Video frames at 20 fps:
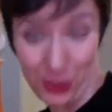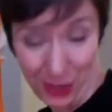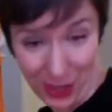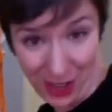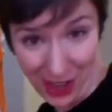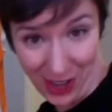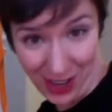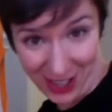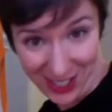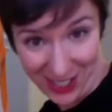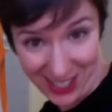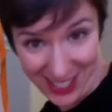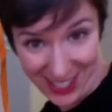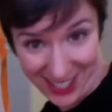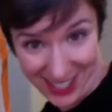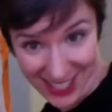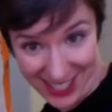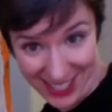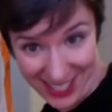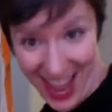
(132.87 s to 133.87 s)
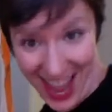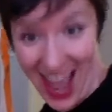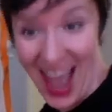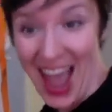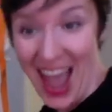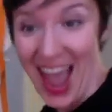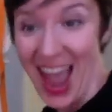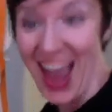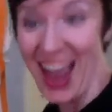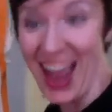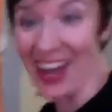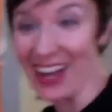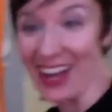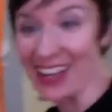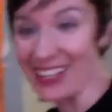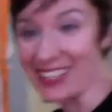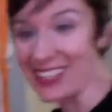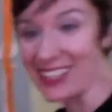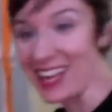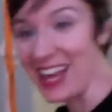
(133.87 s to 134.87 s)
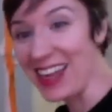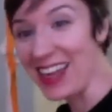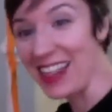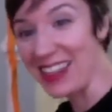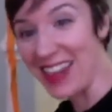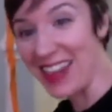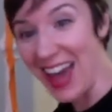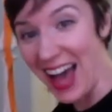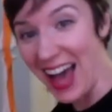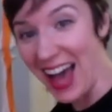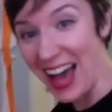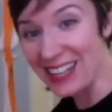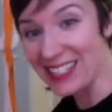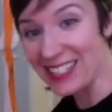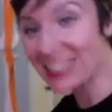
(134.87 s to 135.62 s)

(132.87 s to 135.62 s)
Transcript: coccyx. And that